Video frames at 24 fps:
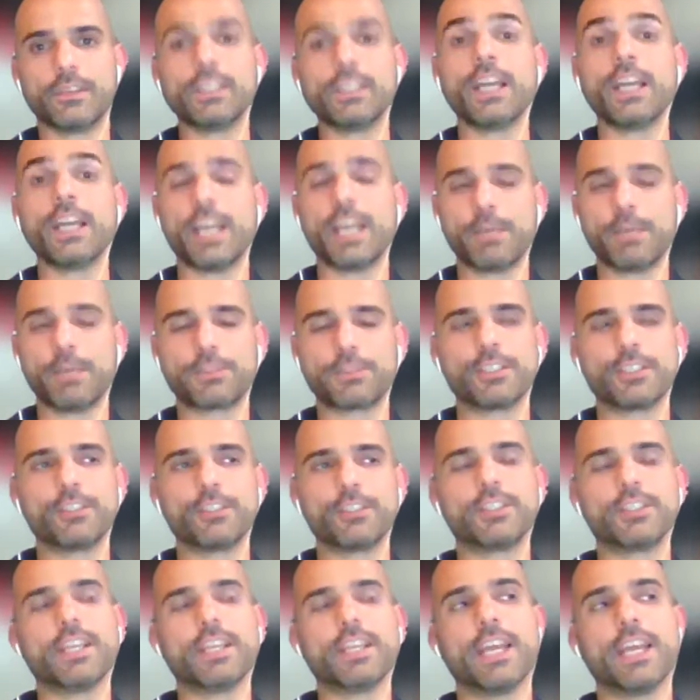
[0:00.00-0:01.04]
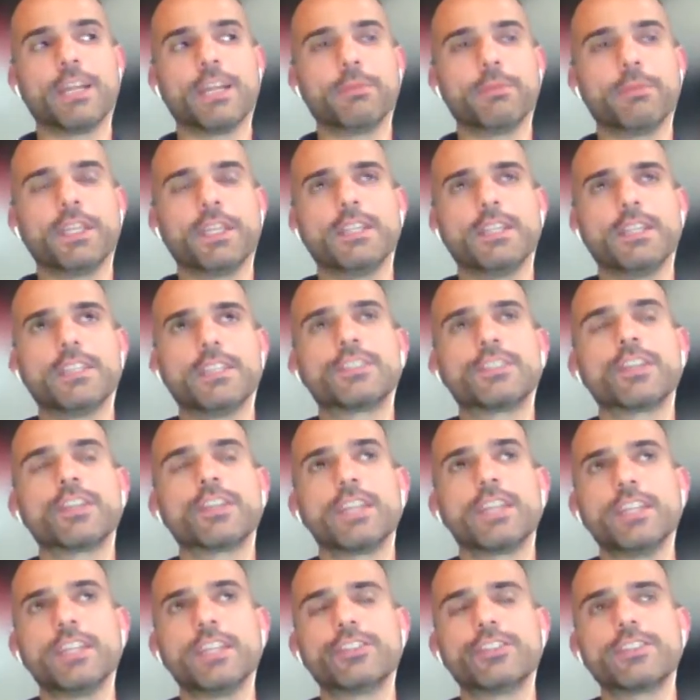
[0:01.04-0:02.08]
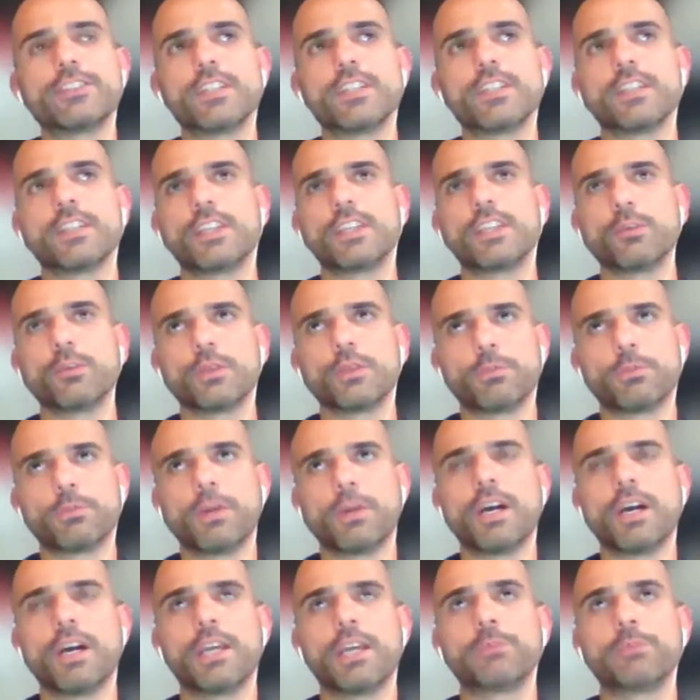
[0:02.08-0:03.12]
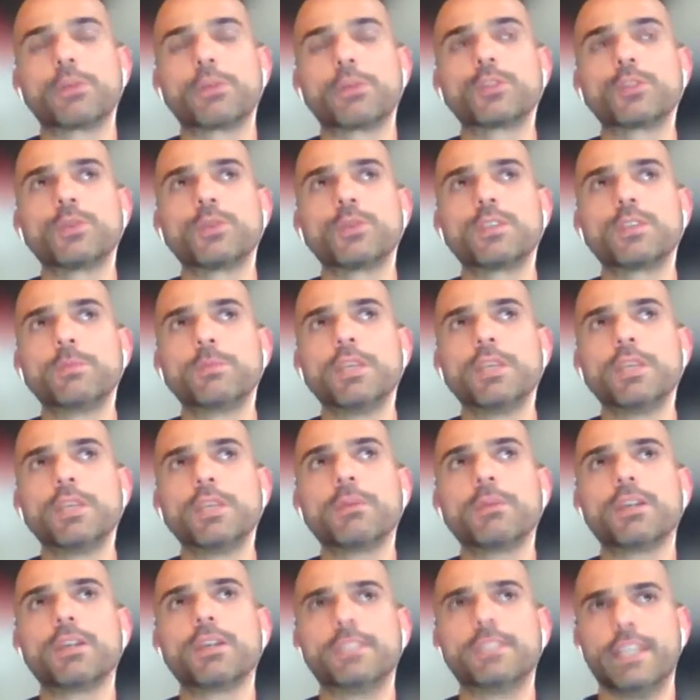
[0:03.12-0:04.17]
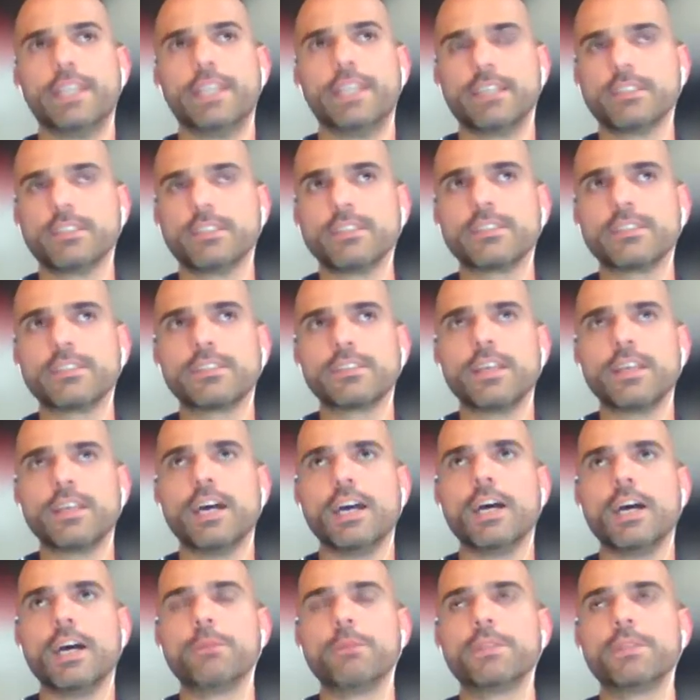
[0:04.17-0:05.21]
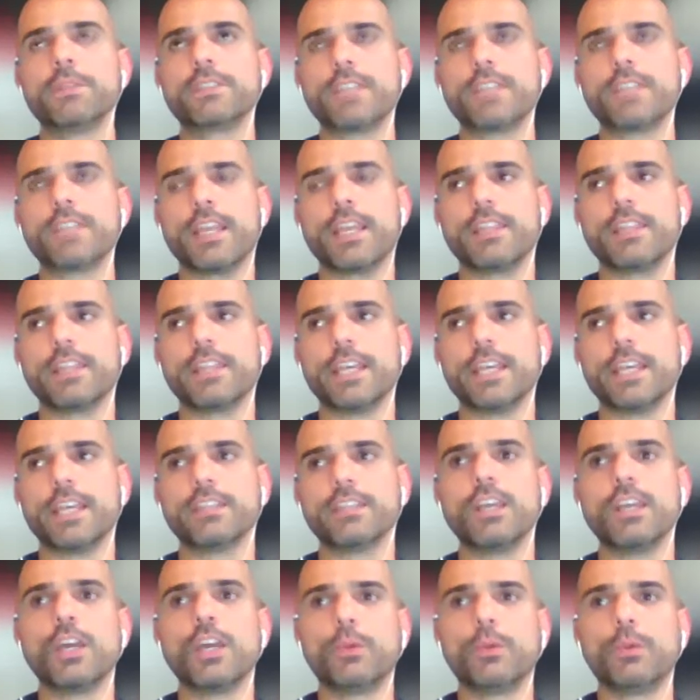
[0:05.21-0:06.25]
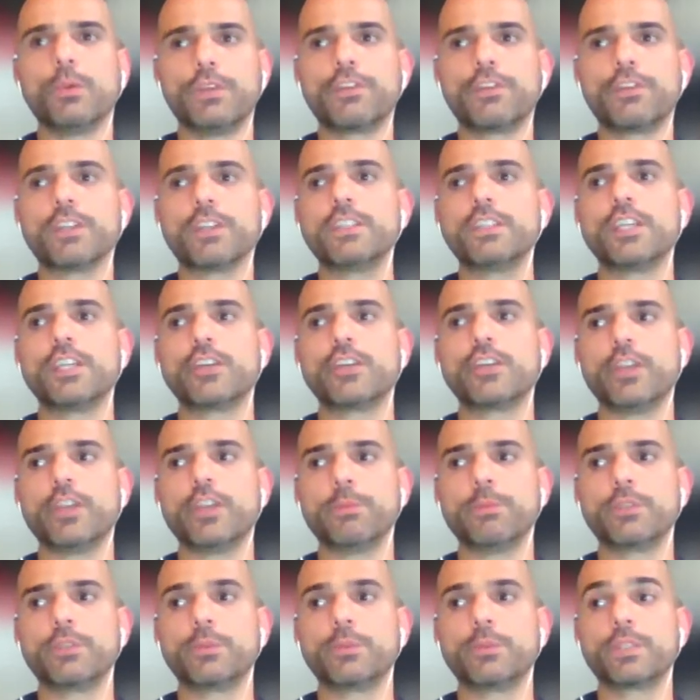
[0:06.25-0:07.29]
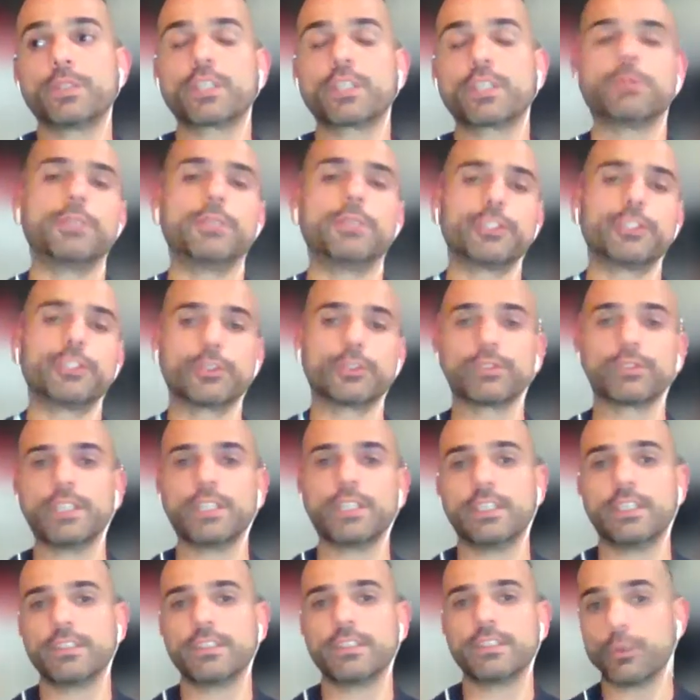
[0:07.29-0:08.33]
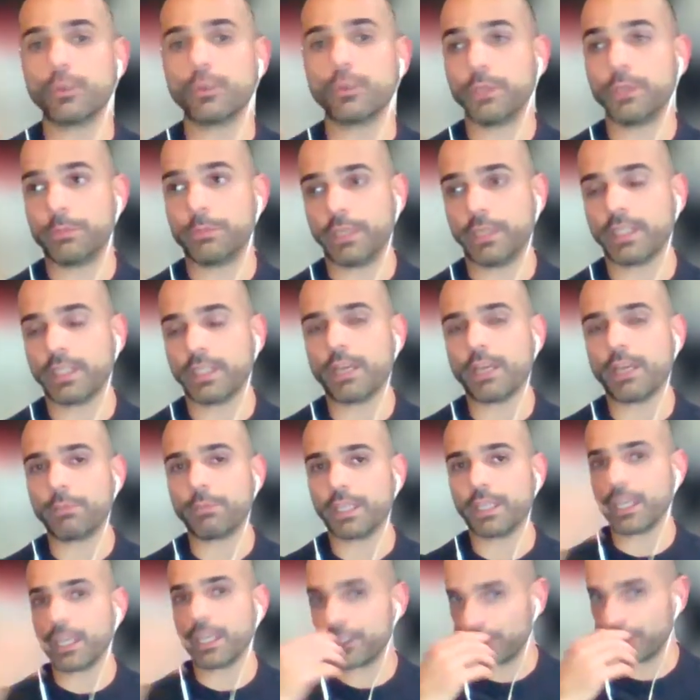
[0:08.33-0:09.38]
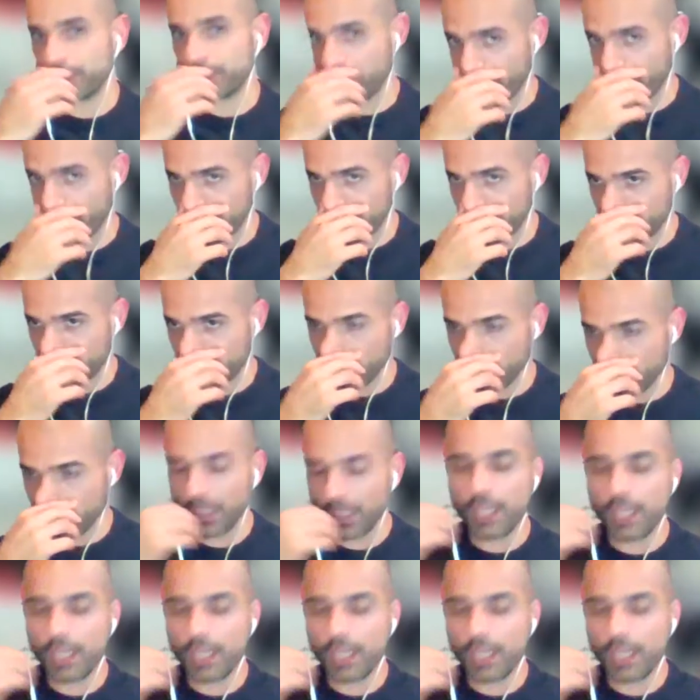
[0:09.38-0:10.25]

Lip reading: Yeah, absolutely. And I mean, so the interesting thing with Pi, because we speak about nexus and saying that we've got the agreement with the commercial tenant, so we bring the application against them.